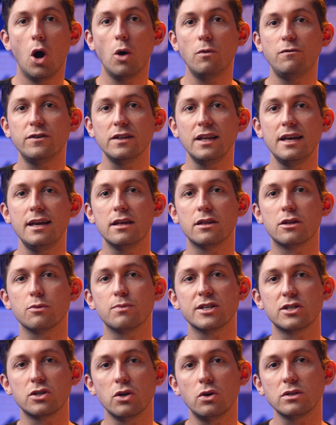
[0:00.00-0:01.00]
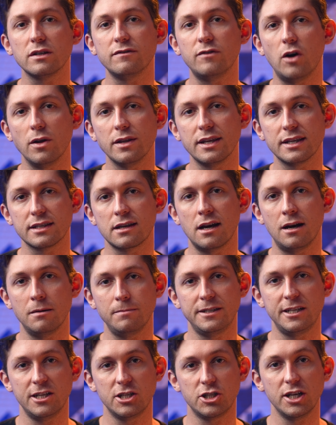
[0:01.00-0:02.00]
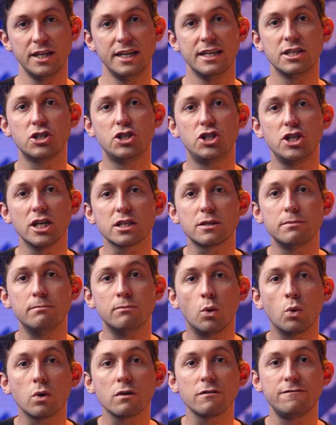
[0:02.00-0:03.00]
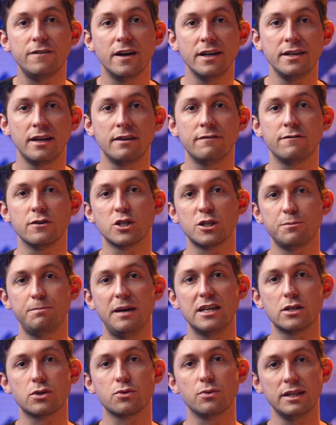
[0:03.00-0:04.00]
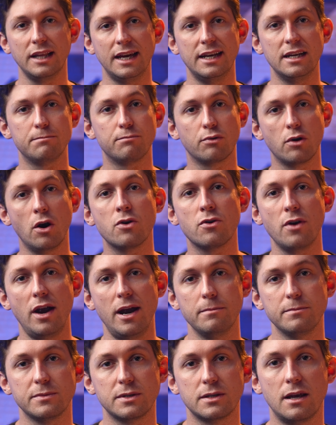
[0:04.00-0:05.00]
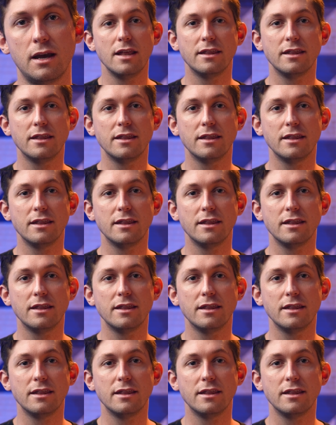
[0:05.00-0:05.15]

Hopefully, the result of all this competition is just more funding for space-related programs.